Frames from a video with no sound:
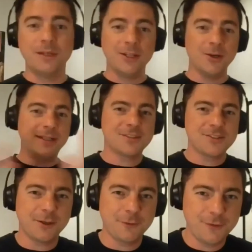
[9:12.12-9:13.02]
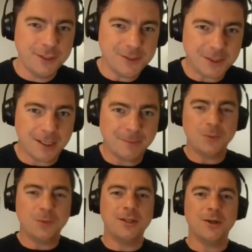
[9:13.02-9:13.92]
we know that there's another video
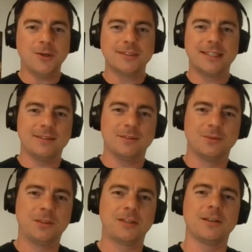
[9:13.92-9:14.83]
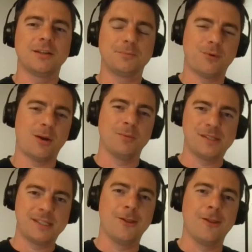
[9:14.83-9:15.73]
coming. We know that we're gonna probably
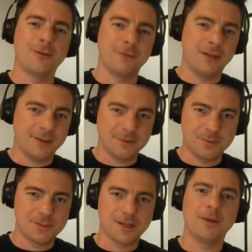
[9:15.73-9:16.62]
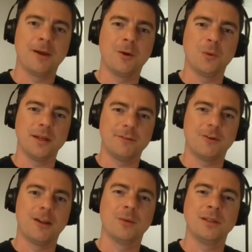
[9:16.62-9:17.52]
see a lot of announcements coming our way
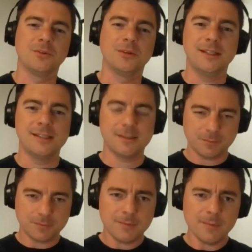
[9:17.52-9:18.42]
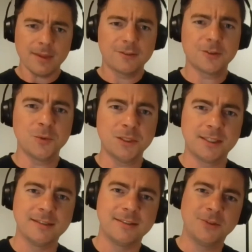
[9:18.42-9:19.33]
following the release. So we'll
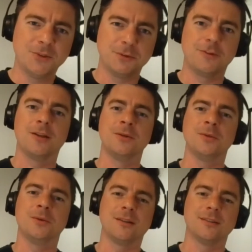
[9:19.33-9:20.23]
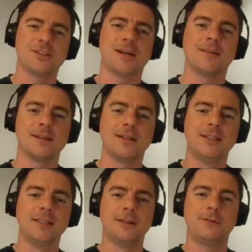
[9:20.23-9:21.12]
continue to follow you on all the channels.
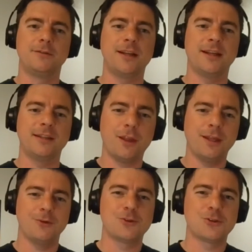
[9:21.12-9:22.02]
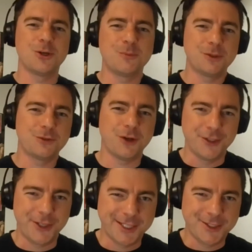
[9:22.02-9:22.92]
Fernanda, thank you so much for all
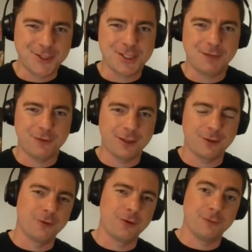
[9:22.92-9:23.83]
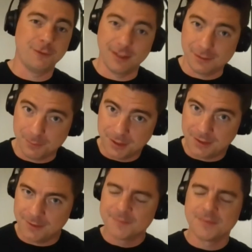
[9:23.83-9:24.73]
your energy. Thank you for your
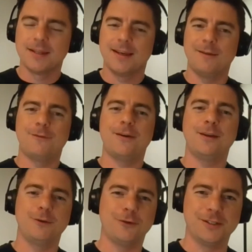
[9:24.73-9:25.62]
flexibility. And thank you for